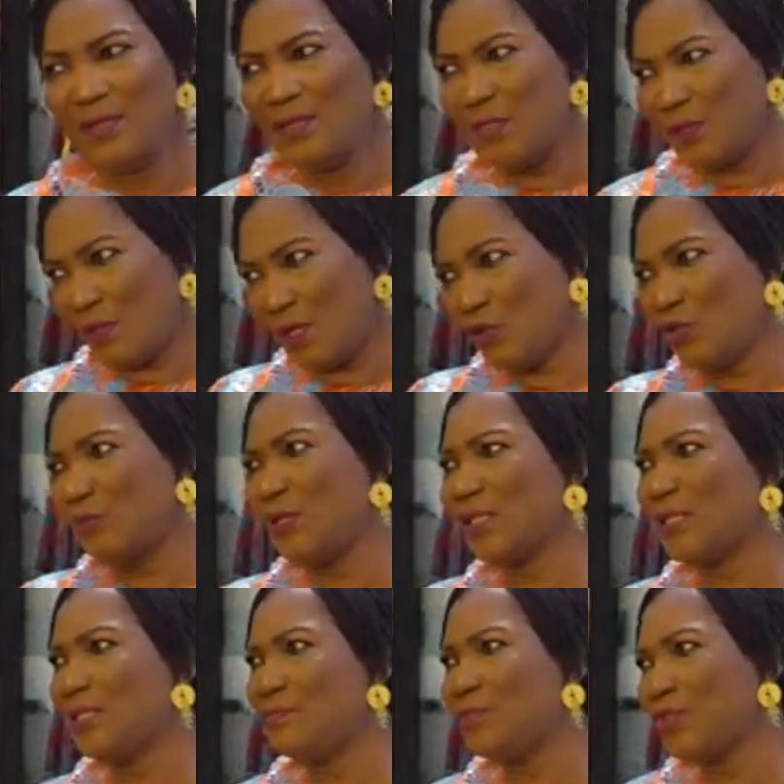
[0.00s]
It's okay to be
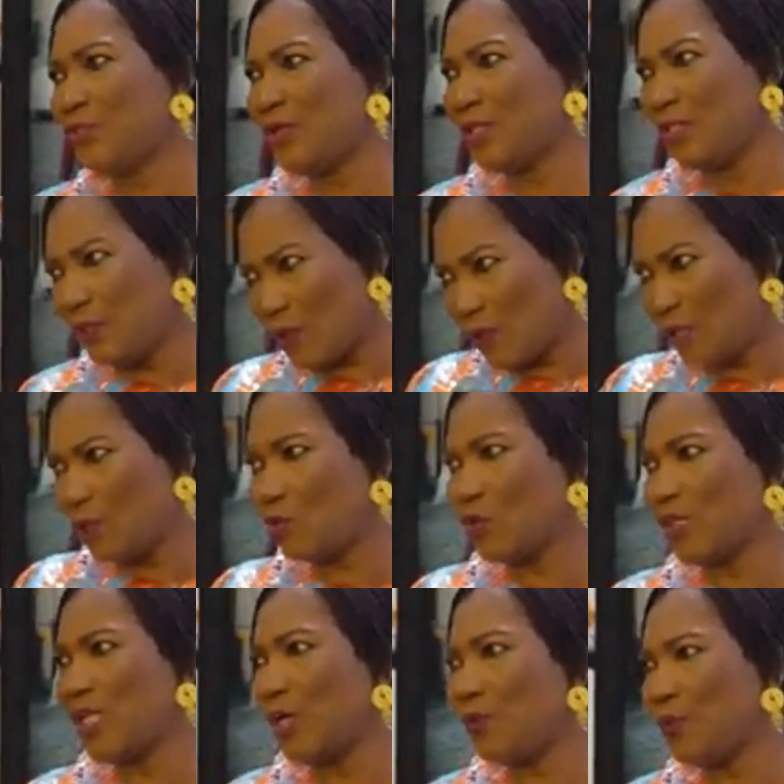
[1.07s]
a mistress. It's okay
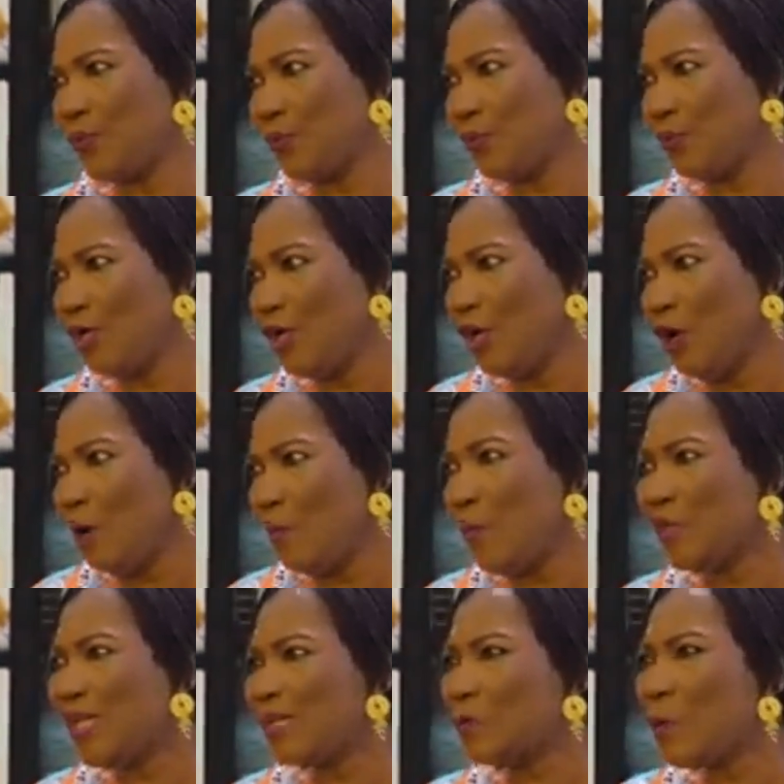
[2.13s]
to sell kono.
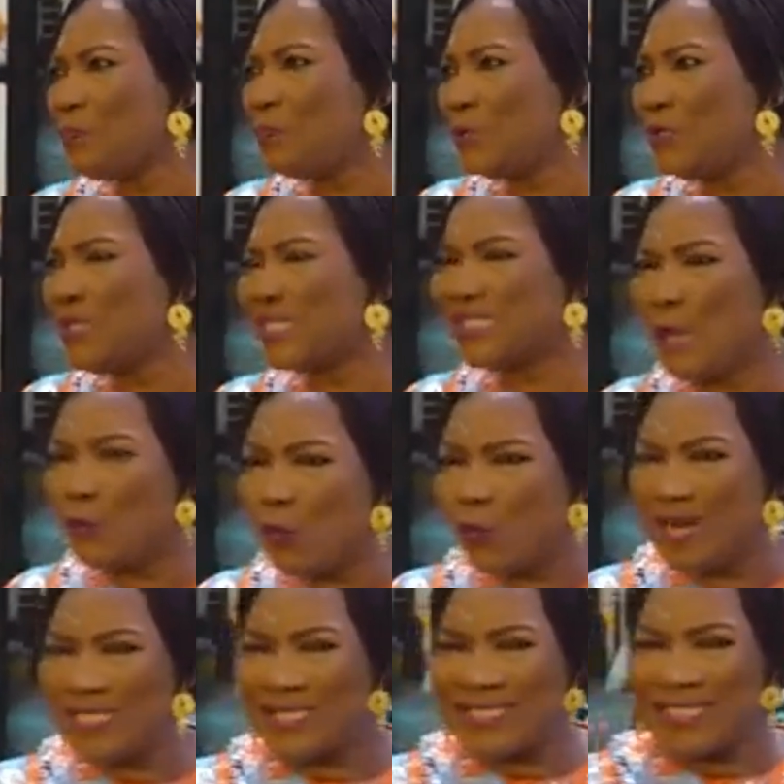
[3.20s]
But there are some people that are
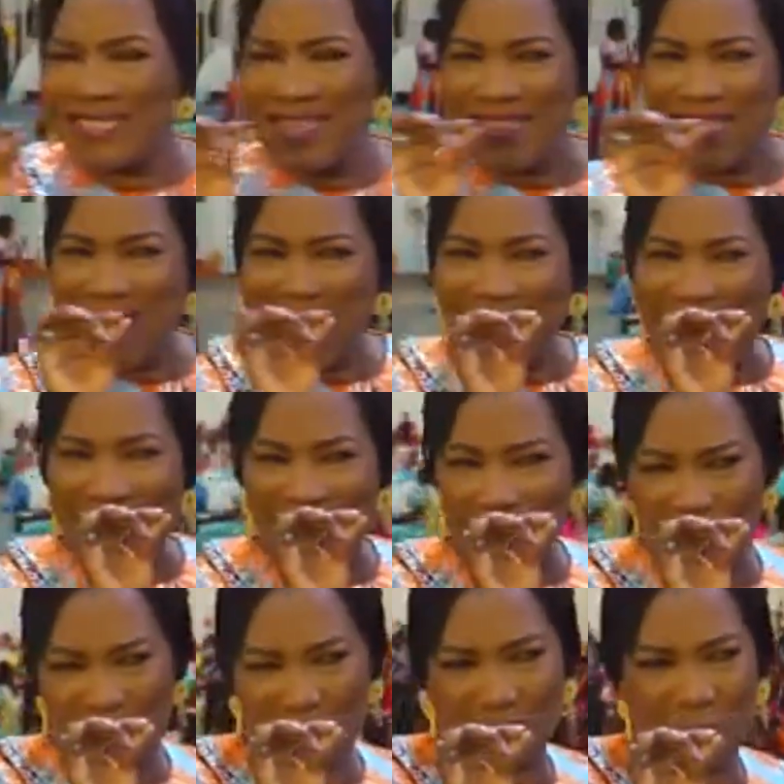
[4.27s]
wasting their
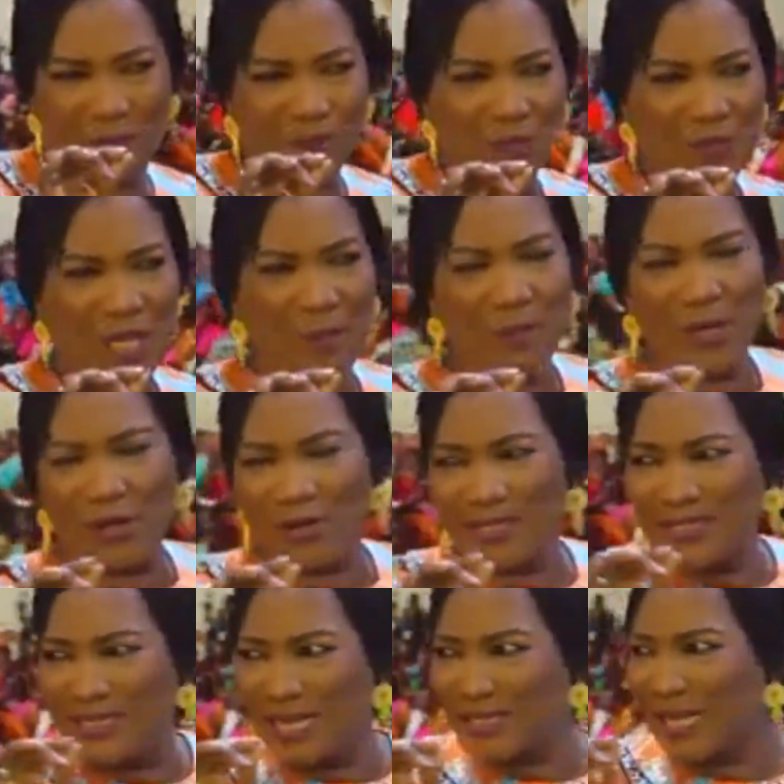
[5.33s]
lives
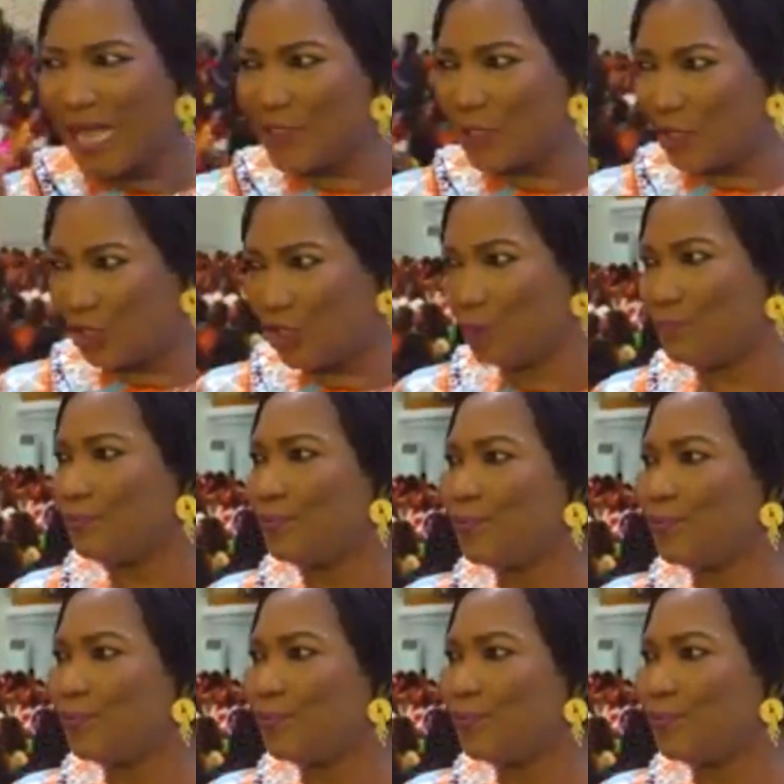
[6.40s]
because data is cheap.